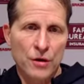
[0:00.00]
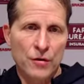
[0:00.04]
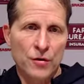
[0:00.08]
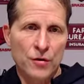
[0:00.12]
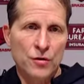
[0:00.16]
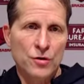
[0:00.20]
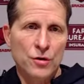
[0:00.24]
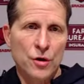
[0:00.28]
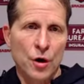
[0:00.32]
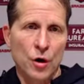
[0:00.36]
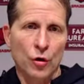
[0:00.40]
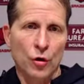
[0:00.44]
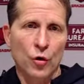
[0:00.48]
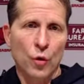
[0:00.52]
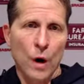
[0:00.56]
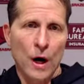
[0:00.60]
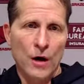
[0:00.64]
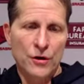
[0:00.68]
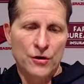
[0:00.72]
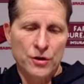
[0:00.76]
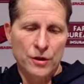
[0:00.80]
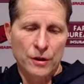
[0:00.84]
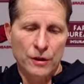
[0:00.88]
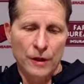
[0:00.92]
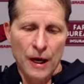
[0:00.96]
There's no
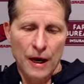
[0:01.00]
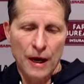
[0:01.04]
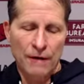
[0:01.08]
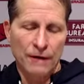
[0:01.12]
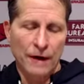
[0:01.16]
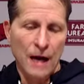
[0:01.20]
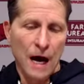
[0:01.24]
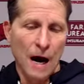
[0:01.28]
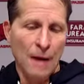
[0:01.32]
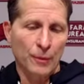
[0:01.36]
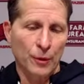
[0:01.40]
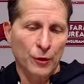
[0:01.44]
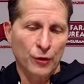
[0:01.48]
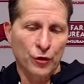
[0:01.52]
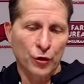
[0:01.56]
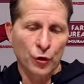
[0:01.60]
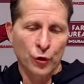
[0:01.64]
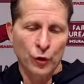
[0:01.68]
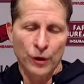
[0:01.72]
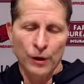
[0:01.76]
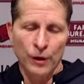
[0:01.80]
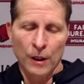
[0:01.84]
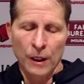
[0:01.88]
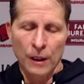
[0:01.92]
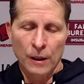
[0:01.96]
question. They have an
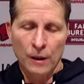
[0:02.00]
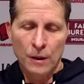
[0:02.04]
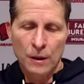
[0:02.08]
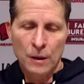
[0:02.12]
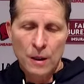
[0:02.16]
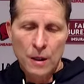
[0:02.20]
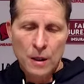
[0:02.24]
opportunity.